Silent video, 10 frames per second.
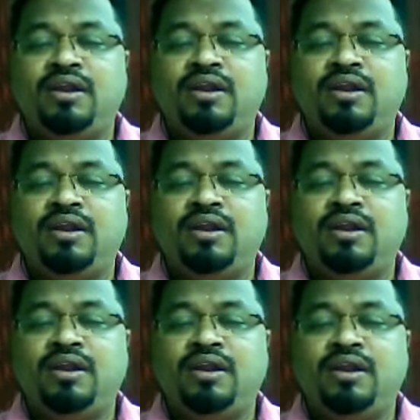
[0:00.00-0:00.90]

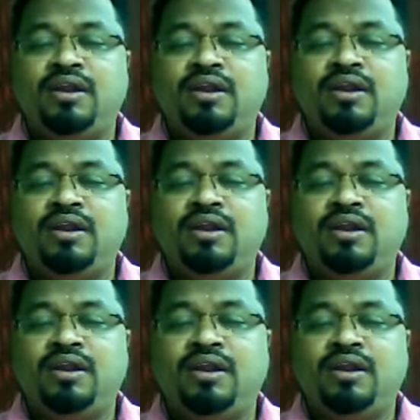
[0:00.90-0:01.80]

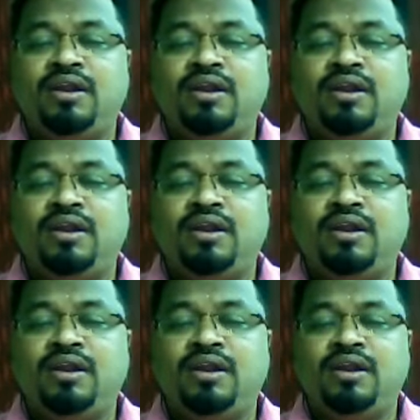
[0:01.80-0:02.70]

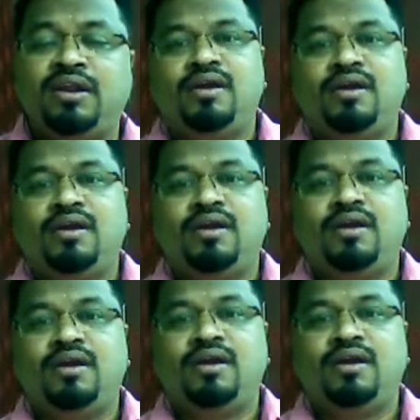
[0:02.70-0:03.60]

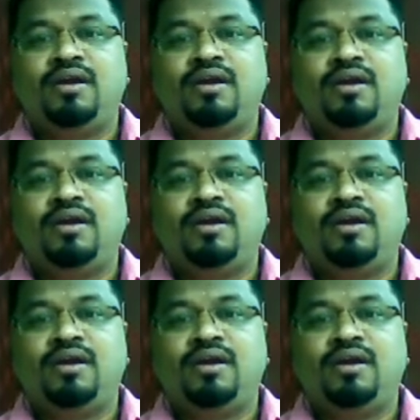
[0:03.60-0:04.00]
(no one is talking)